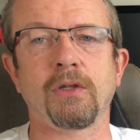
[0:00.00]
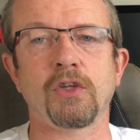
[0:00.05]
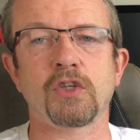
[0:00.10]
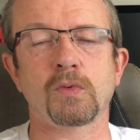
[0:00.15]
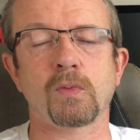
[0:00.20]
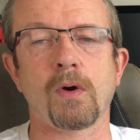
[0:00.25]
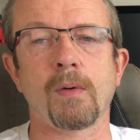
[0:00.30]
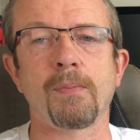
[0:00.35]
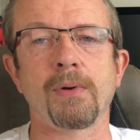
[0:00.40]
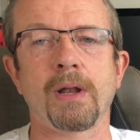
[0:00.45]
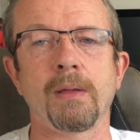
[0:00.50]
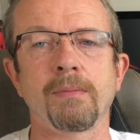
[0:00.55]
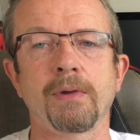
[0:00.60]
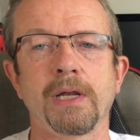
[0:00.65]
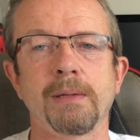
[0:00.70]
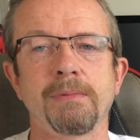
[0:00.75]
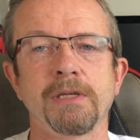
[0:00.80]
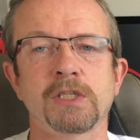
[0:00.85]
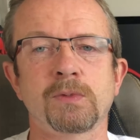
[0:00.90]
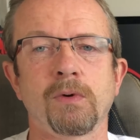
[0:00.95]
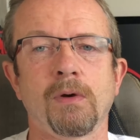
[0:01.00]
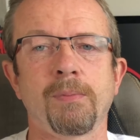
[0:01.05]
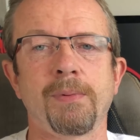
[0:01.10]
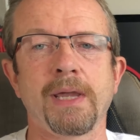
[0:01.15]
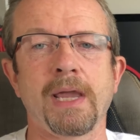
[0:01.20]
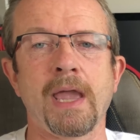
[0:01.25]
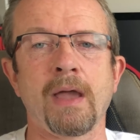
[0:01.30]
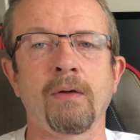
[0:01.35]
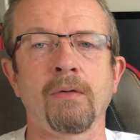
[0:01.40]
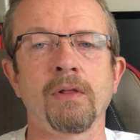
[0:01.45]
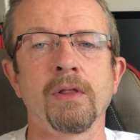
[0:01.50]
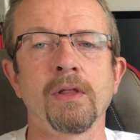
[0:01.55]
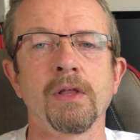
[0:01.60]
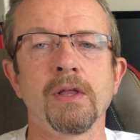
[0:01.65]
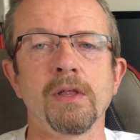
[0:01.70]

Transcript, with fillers: the swap and I'm going to be swapping out